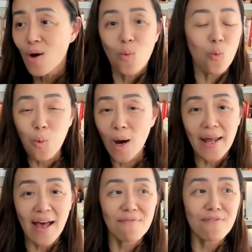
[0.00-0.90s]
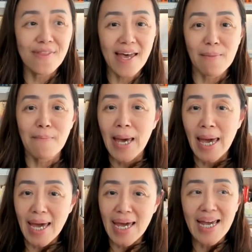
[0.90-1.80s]
Whatever that
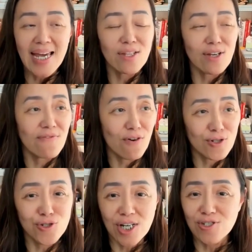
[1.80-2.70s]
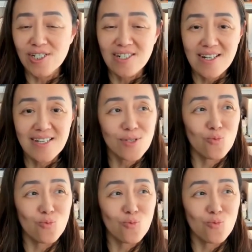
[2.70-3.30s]
pain and frustration is,